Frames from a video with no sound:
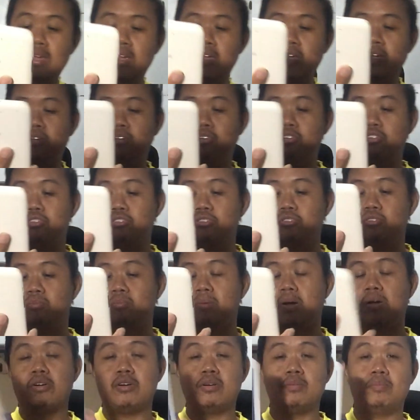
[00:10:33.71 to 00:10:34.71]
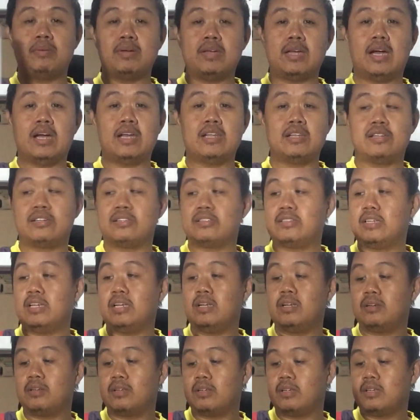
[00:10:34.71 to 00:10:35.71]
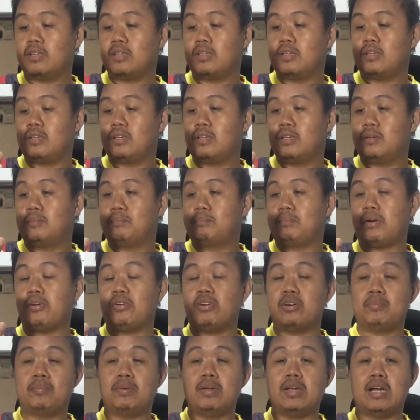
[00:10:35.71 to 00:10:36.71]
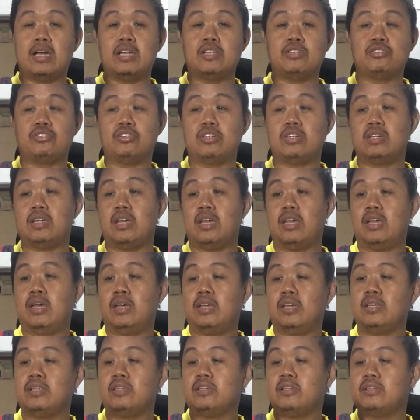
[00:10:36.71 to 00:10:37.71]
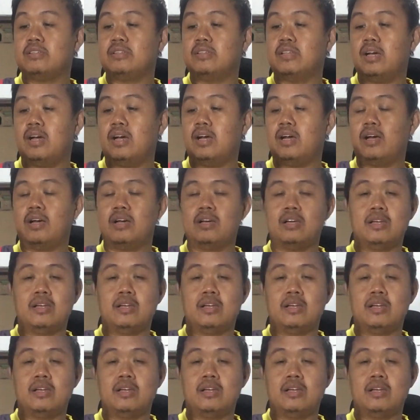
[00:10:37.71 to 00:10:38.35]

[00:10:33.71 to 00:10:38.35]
and also powered by still powered by Android, and this is the